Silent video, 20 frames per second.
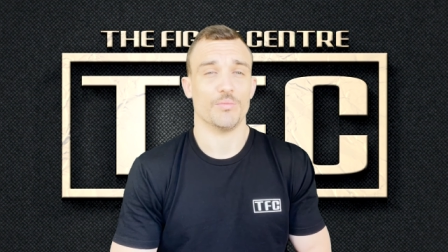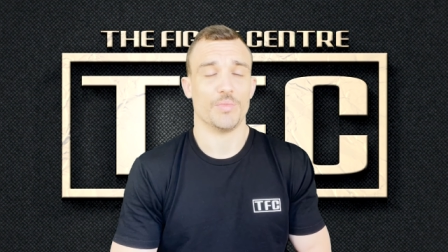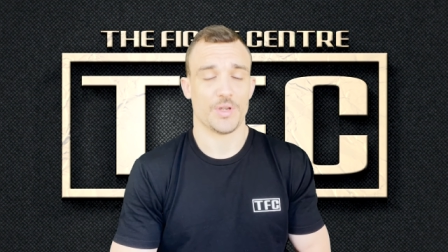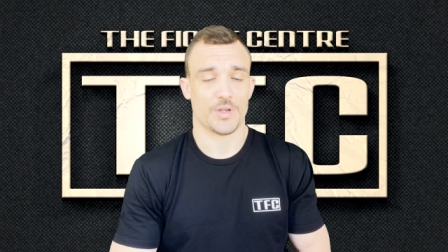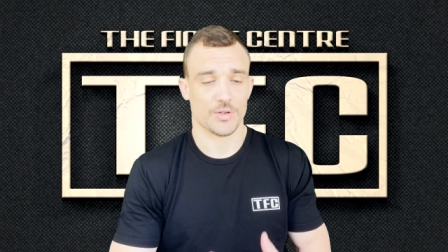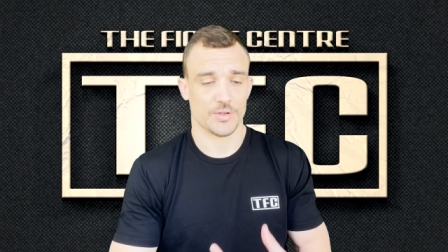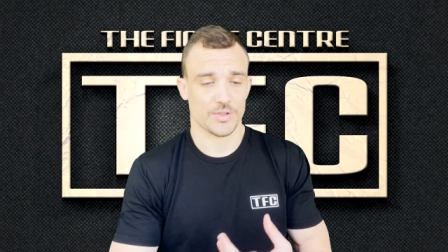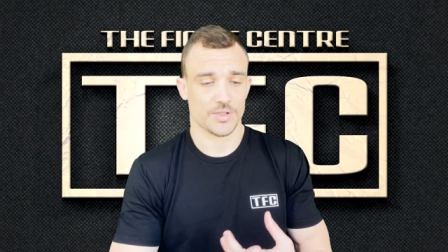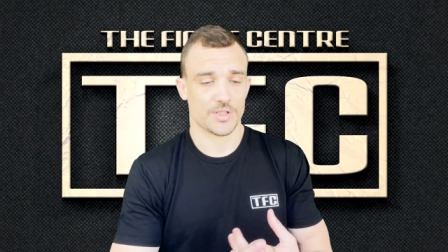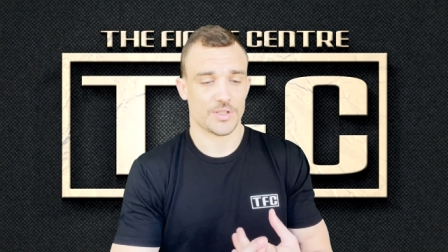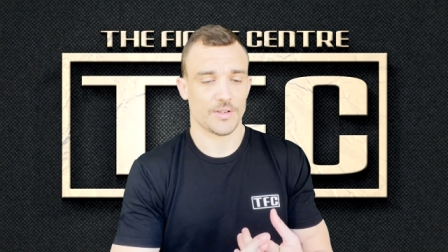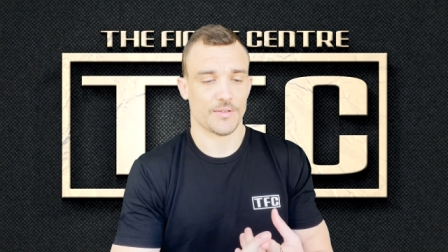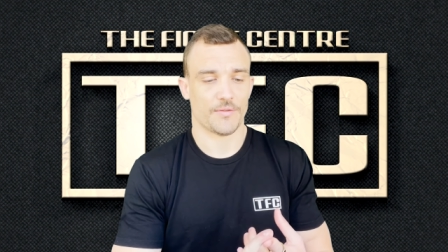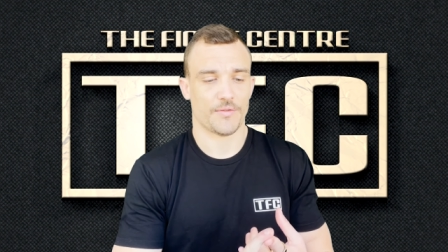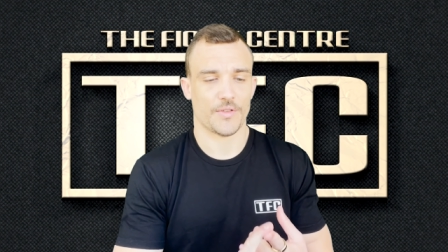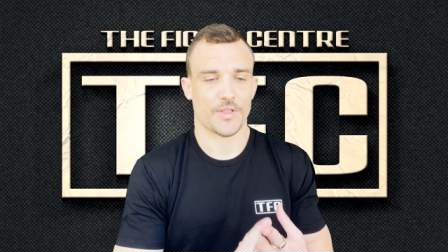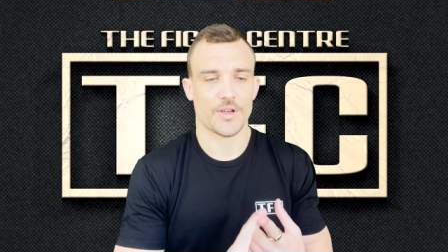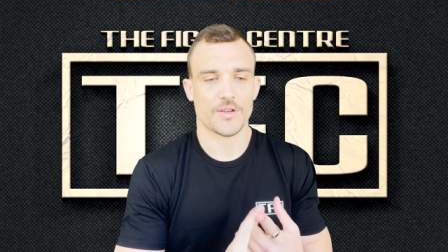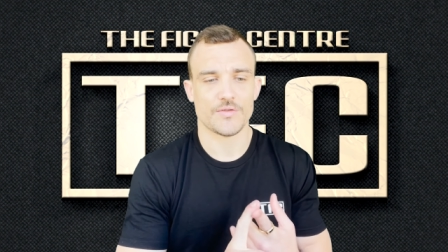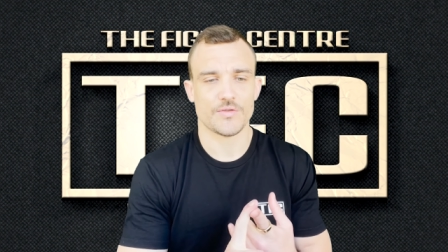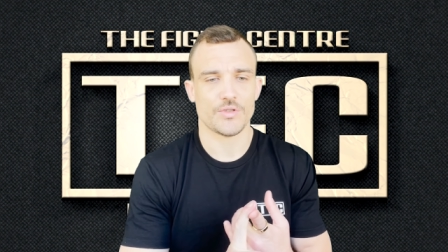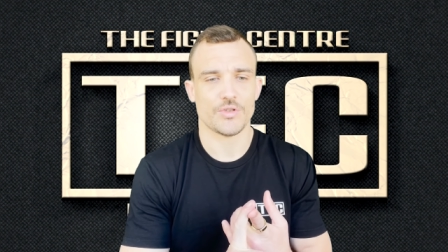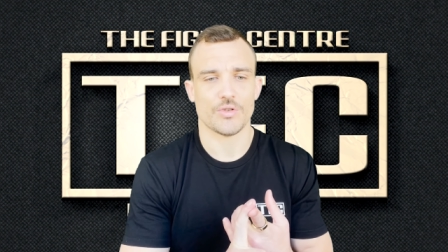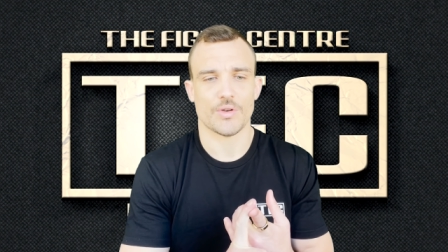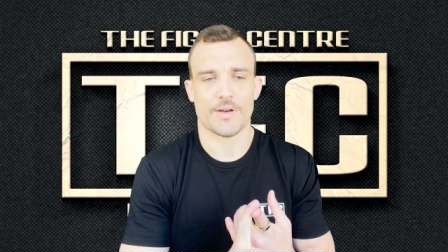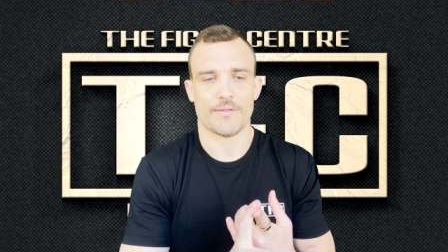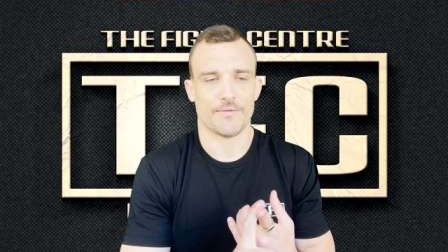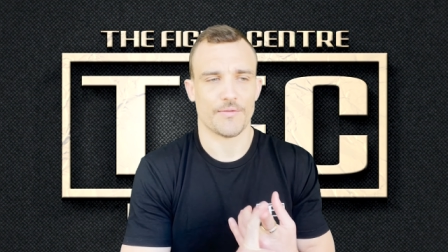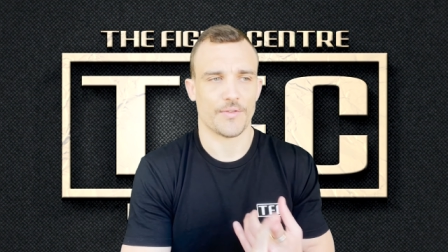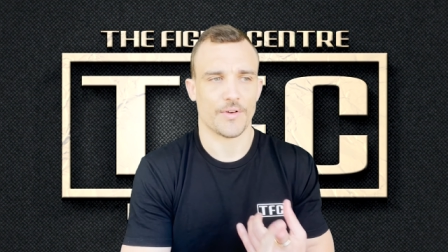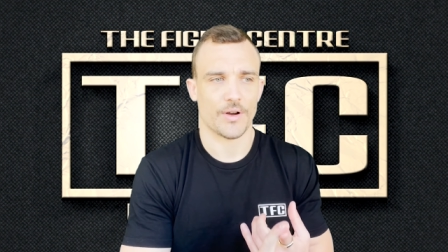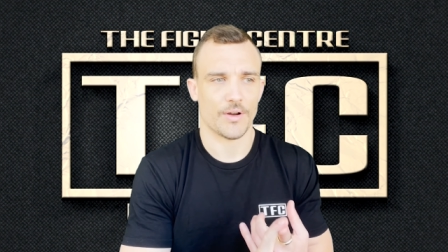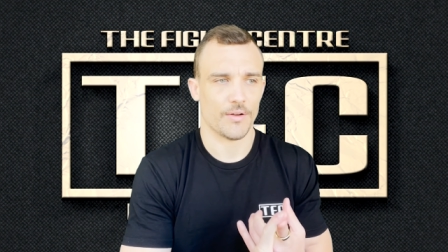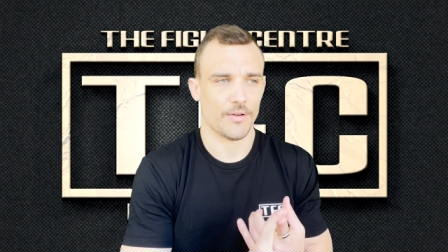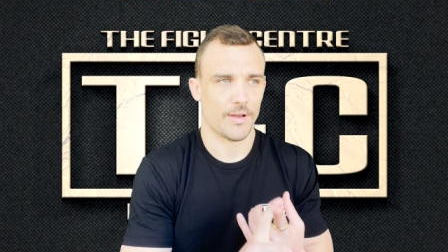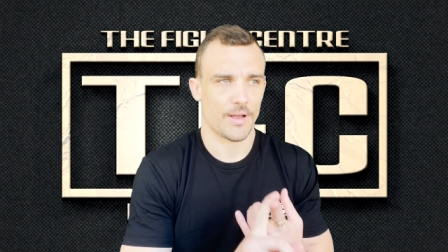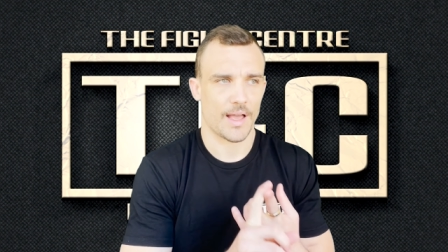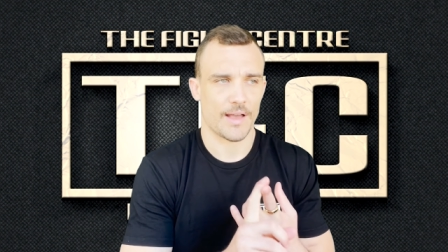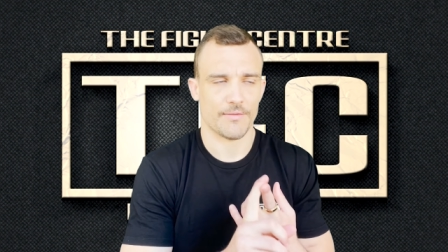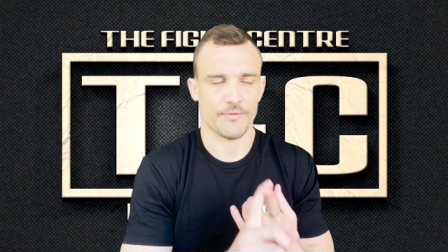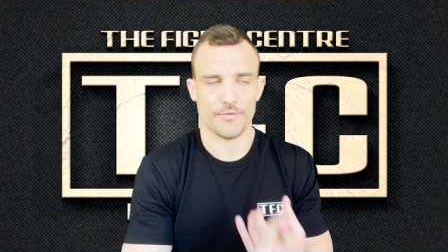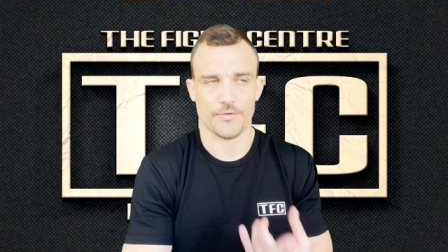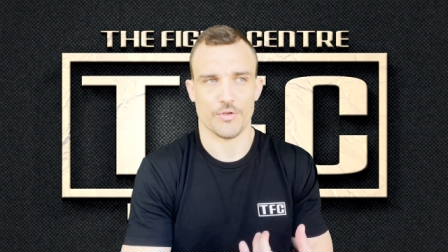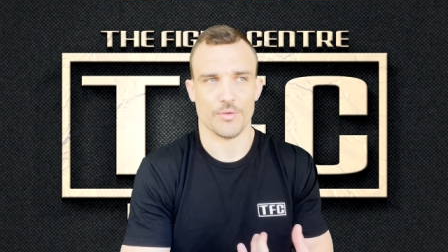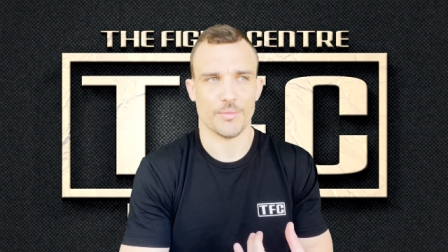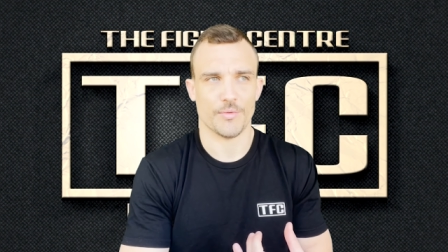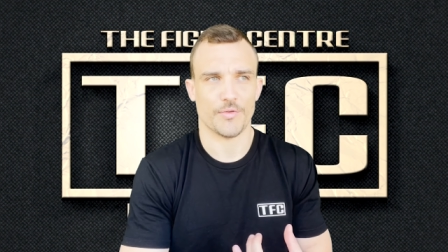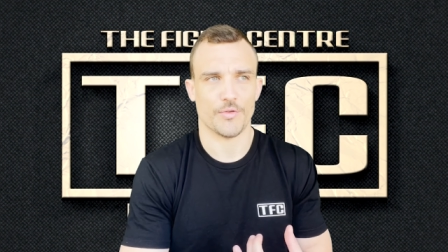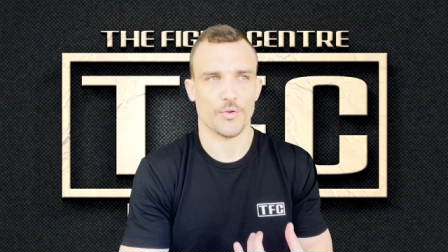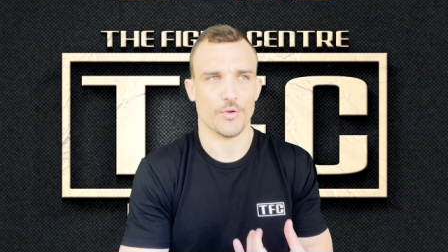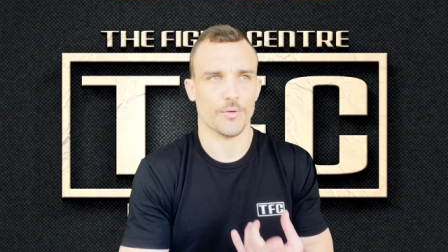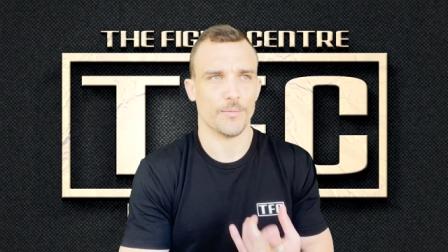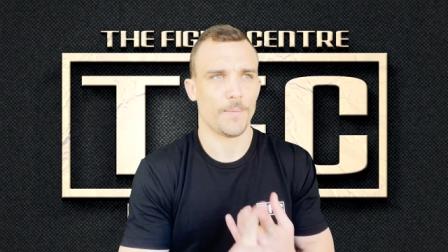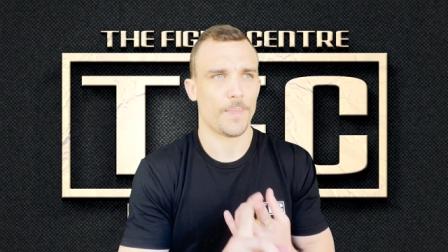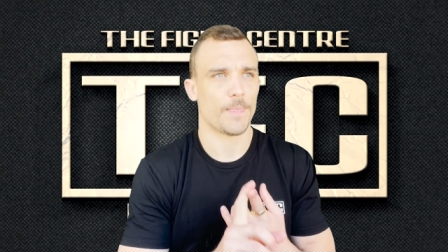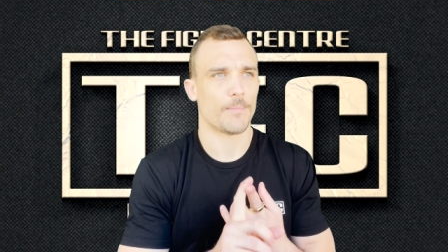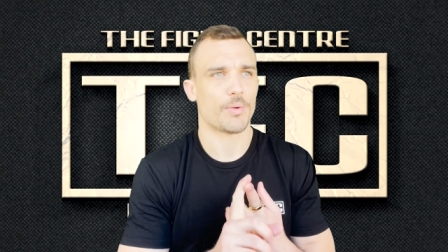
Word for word: because for those of you who haven't fought before,